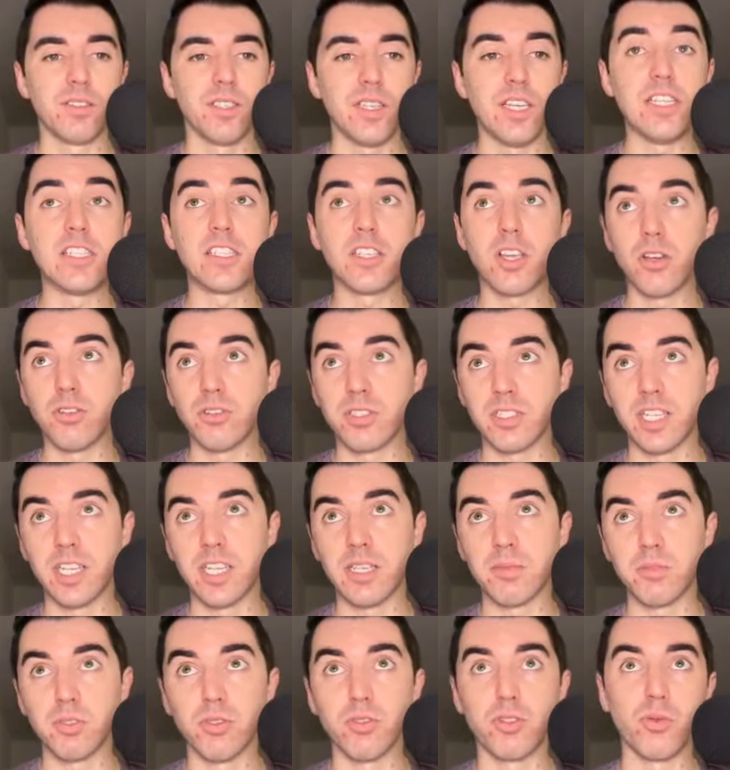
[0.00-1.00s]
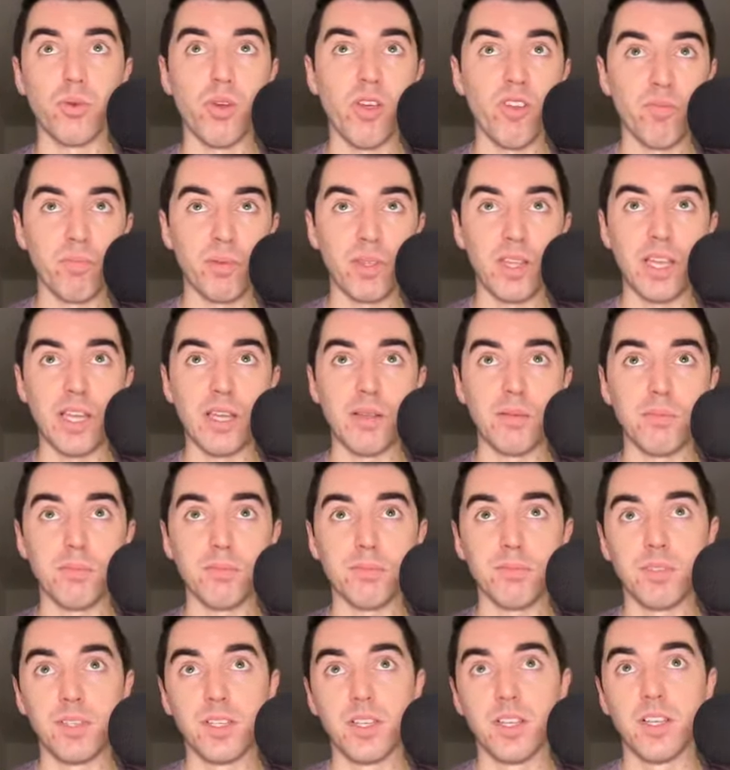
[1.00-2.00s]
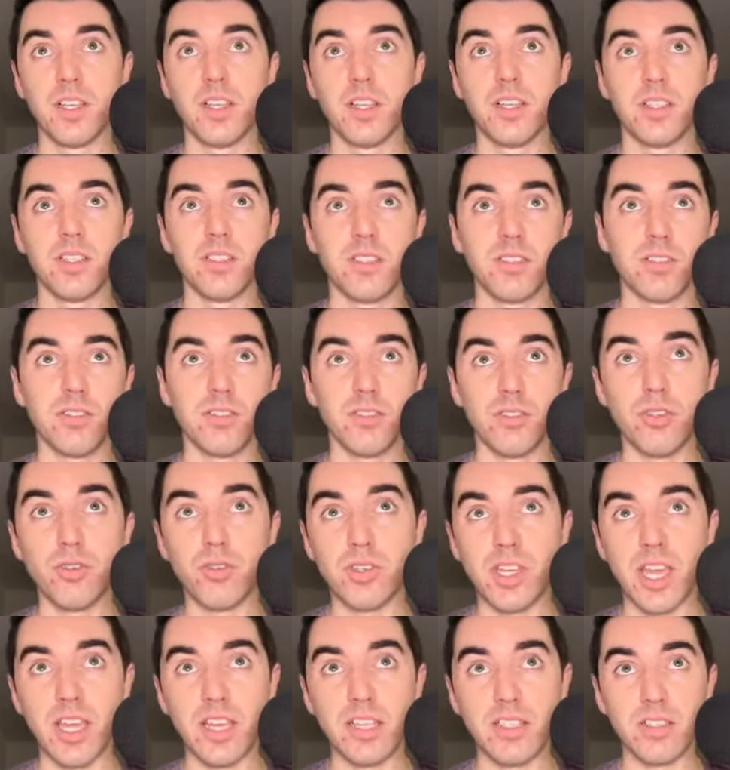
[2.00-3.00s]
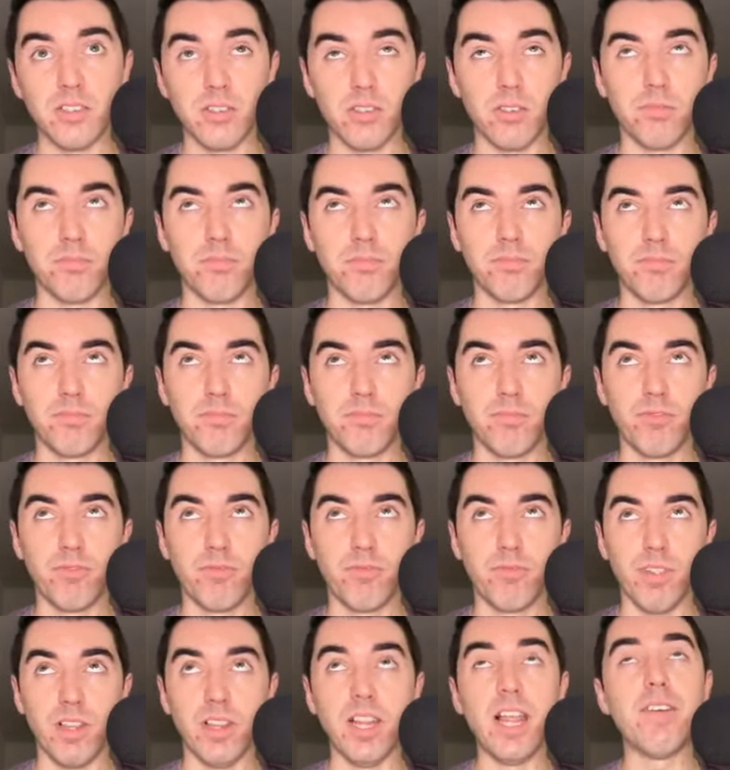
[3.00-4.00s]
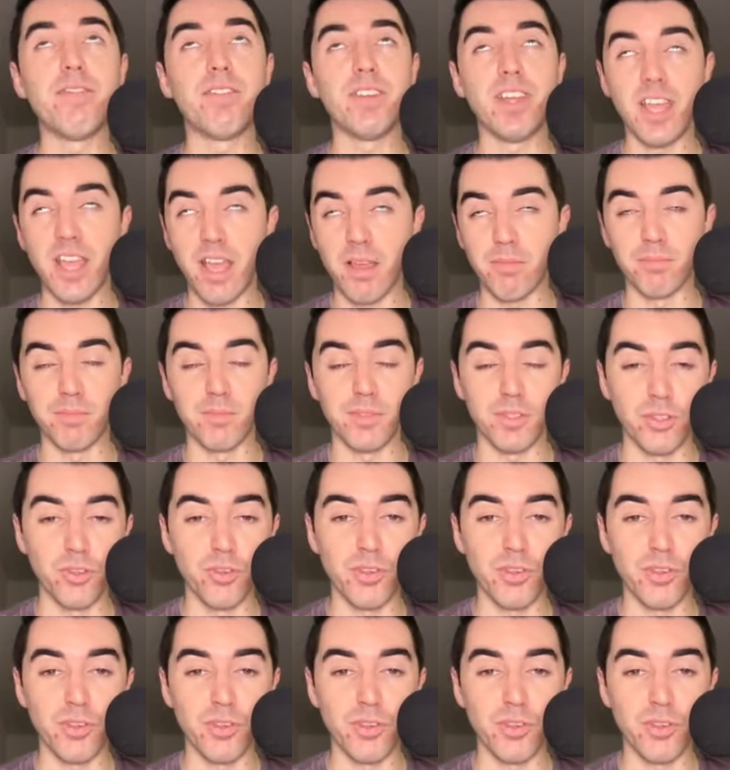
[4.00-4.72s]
East Coast time, so 12 p.m. UK or 11 a.m.